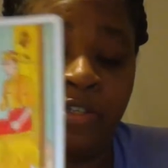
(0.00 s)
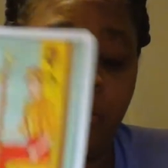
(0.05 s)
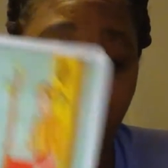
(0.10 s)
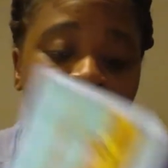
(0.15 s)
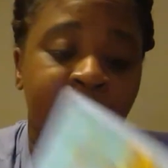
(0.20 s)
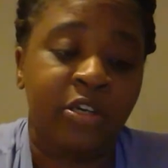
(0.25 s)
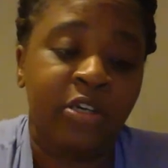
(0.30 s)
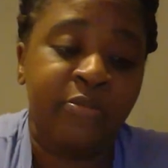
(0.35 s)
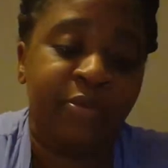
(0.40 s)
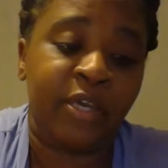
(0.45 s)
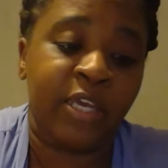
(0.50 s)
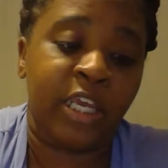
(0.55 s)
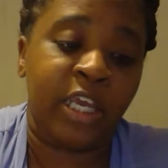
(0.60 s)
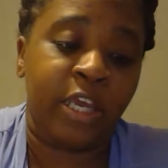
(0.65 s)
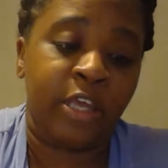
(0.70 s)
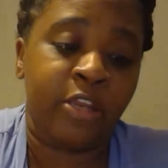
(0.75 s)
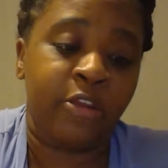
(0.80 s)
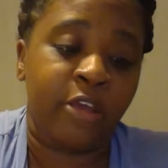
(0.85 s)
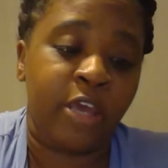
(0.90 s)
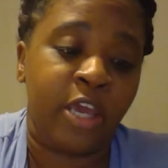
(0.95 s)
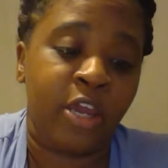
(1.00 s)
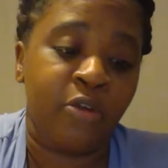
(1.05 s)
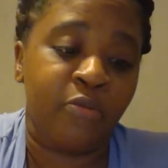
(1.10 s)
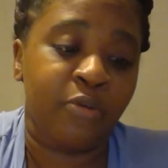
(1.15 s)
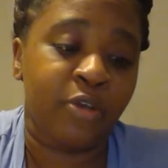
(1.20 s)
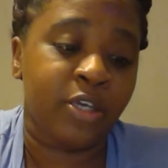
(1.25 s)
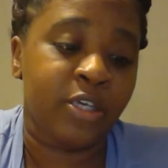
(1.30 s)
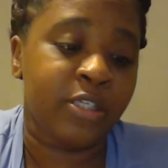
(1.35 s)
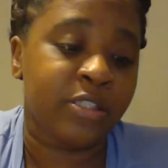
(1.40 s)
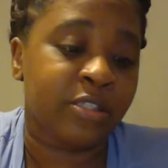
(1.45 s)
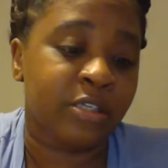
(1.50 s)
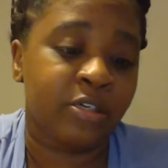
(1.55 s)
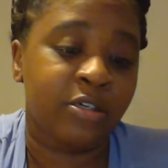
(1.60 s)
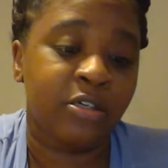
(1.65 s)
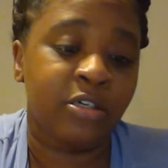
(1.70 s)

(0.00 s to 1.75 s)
So it could be an Aries